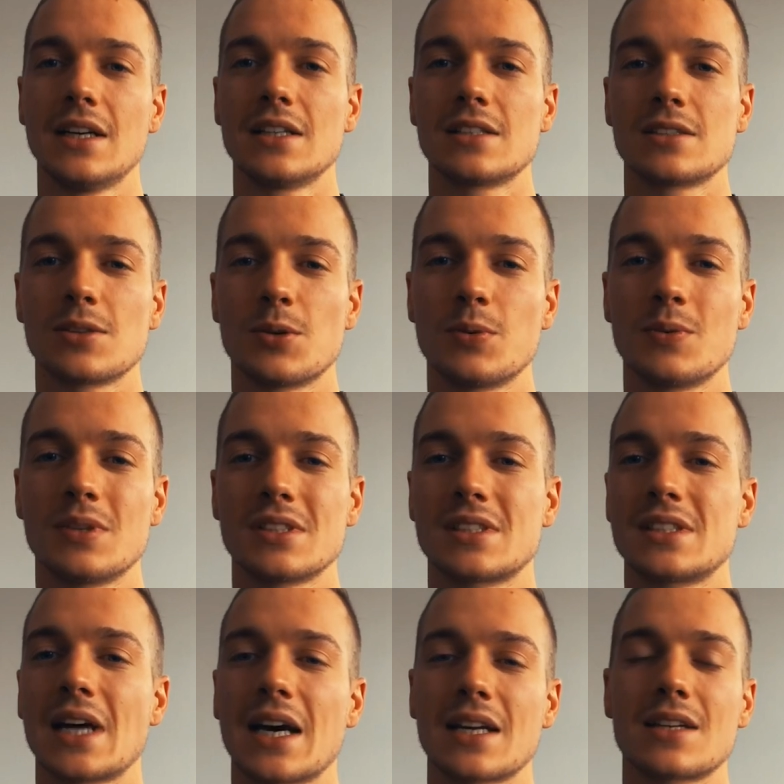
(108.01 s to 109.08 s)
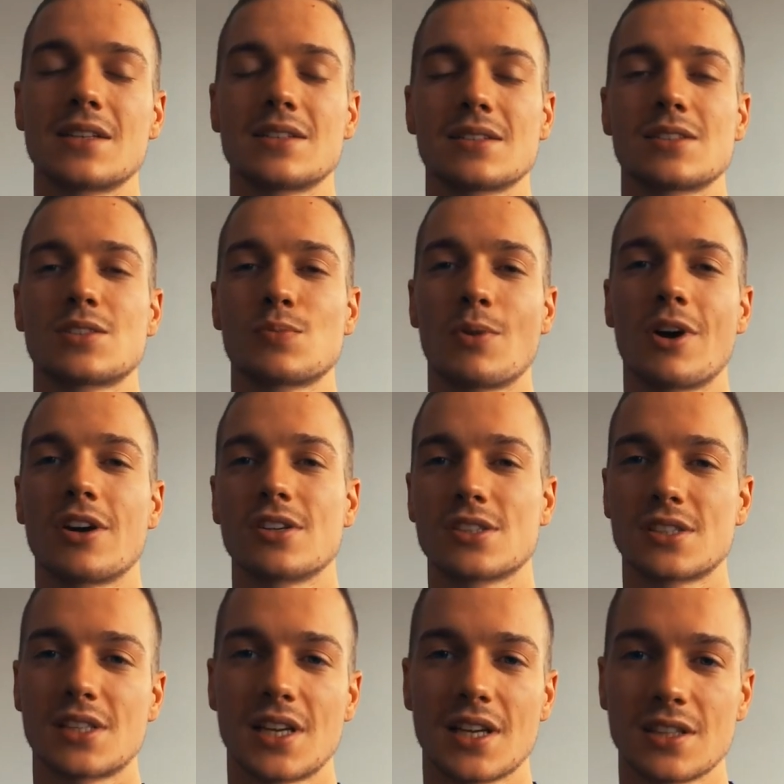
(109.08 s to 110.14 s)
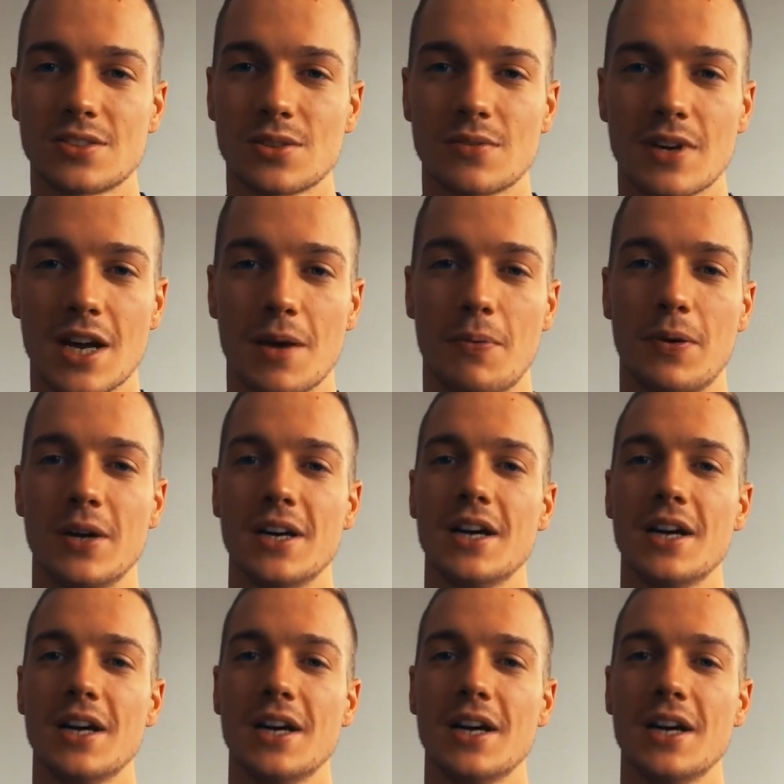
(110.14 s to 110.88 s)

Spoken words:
so it's not the smartest thing to grab